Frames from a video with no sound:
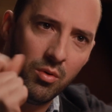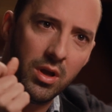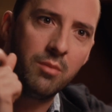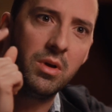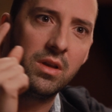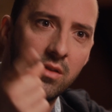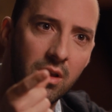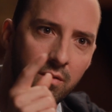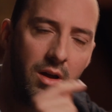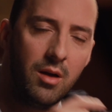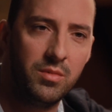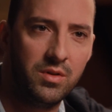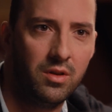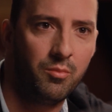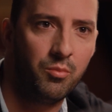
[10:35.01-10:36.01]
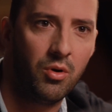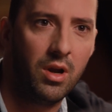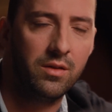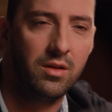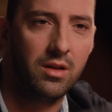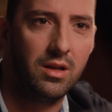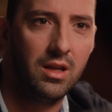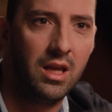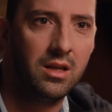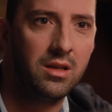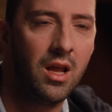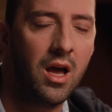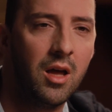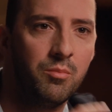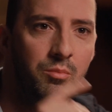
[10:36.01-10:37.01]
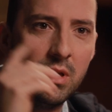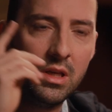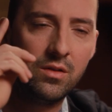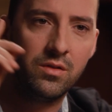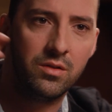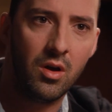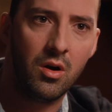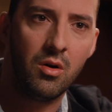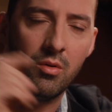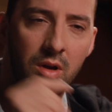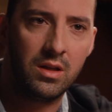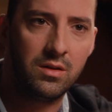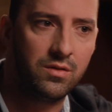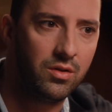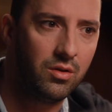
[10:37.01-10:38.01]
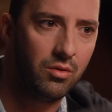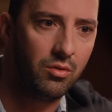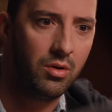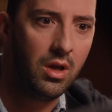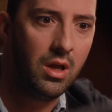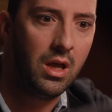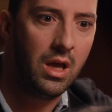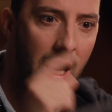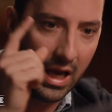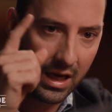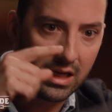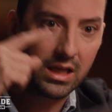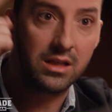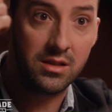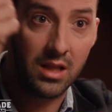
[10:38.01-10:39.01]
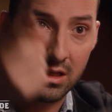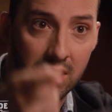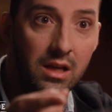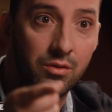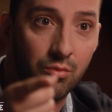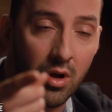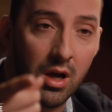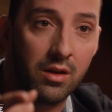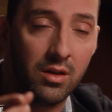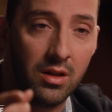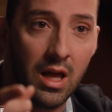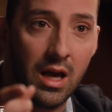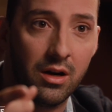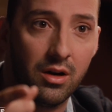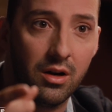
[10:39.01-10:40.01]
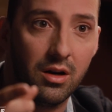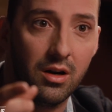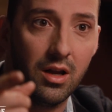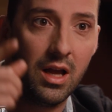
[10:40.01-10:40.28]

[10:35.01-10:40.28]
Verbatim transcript: gonna wake myself up to the present and not be so into, I gotta get to that next rung in the ladder.